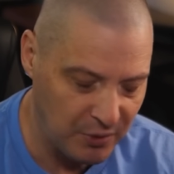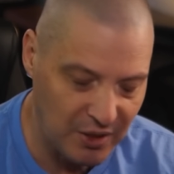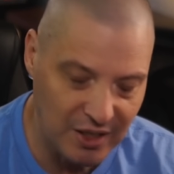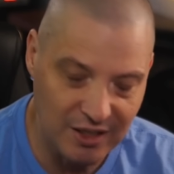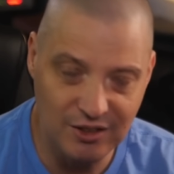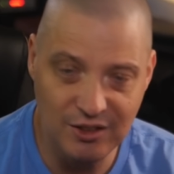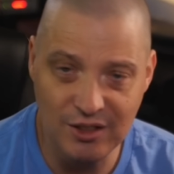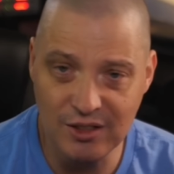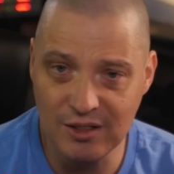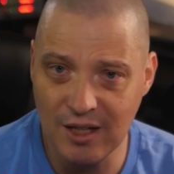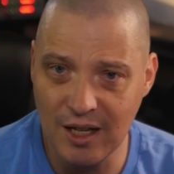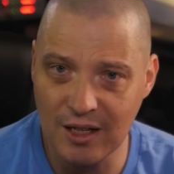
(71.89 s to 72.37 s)

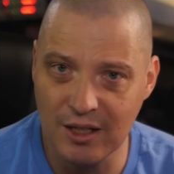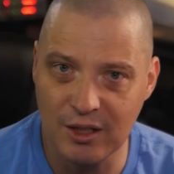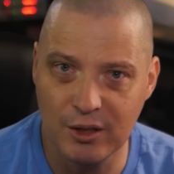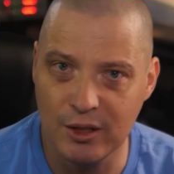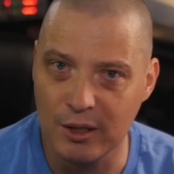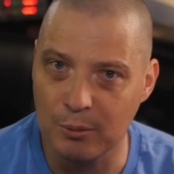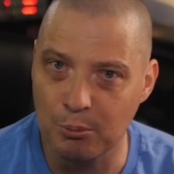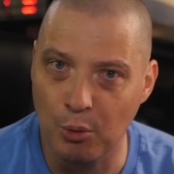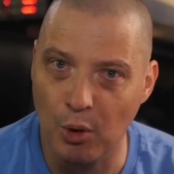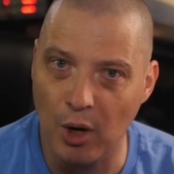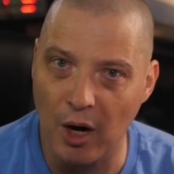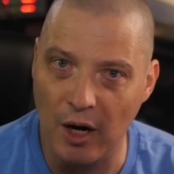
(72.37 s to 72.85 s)
It's just not a
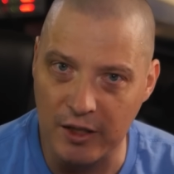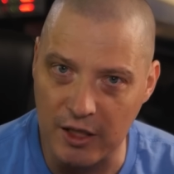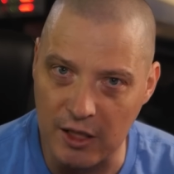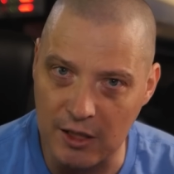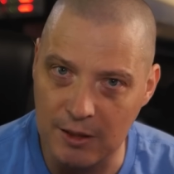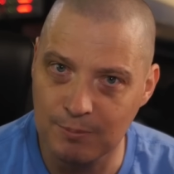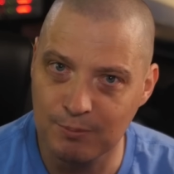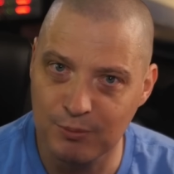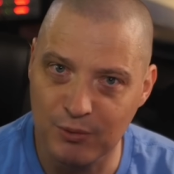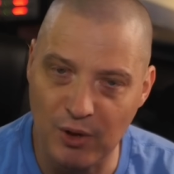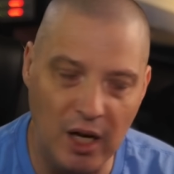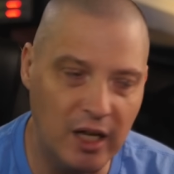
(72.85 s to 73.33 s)
good
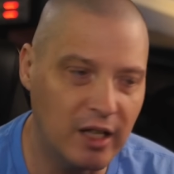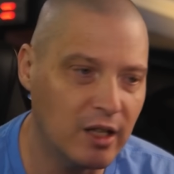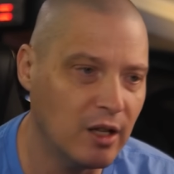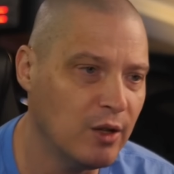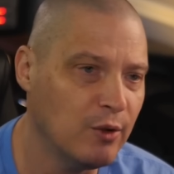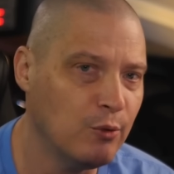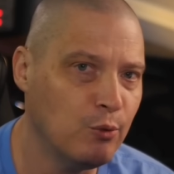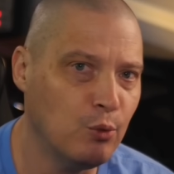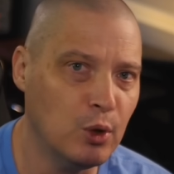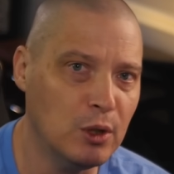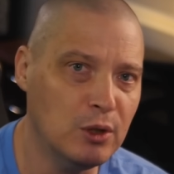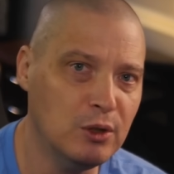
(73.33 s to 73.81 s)
product. Now,
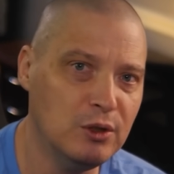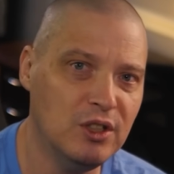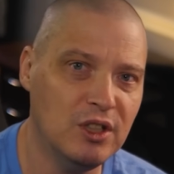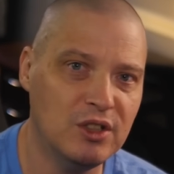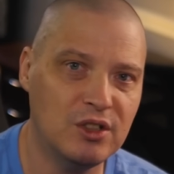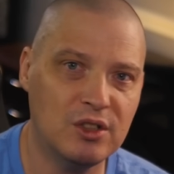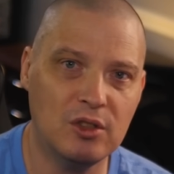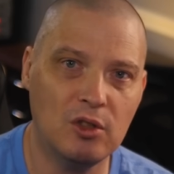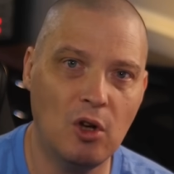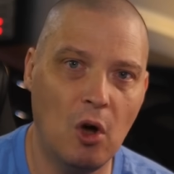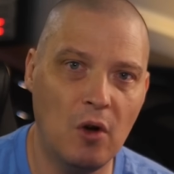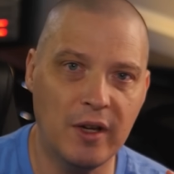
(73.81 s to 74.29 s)
If we're
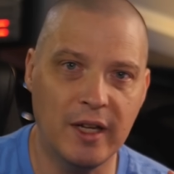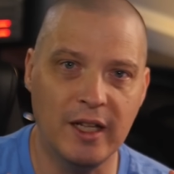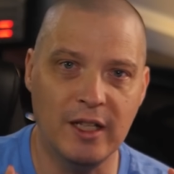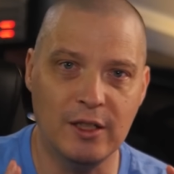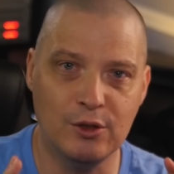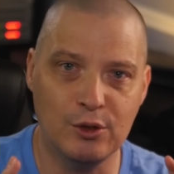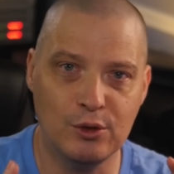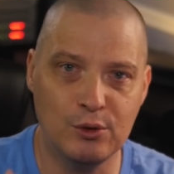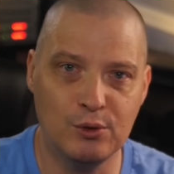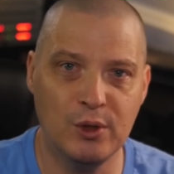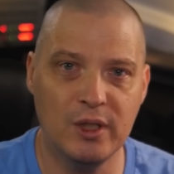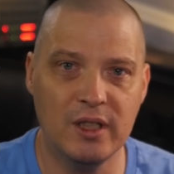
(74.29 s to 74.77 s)
just
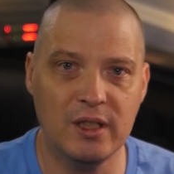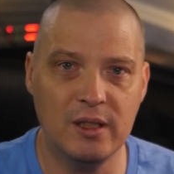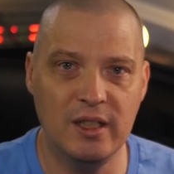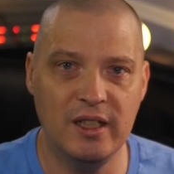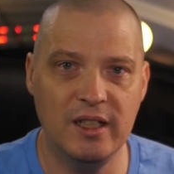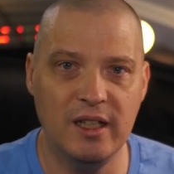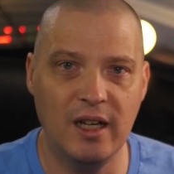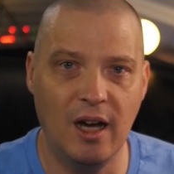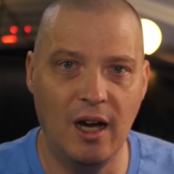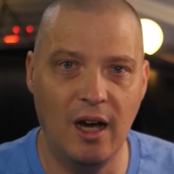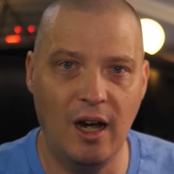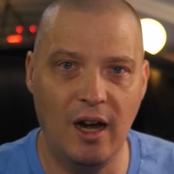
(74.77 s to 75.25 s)
talking
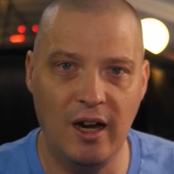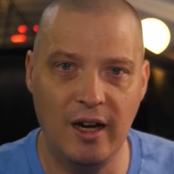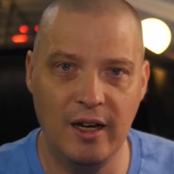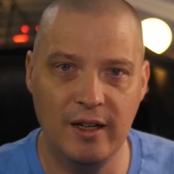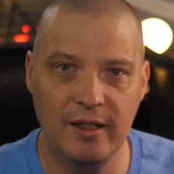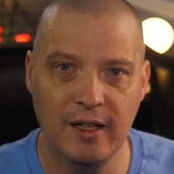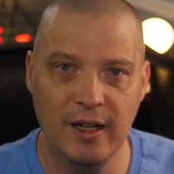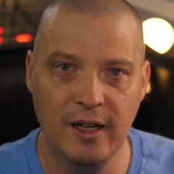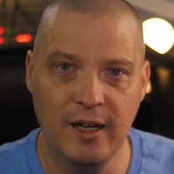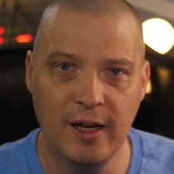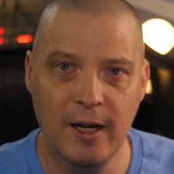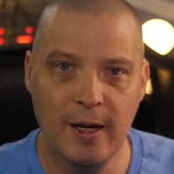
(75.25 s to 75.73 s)
strictly
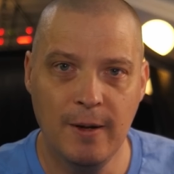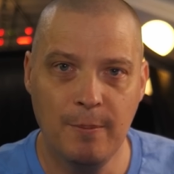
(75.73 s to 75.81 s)
on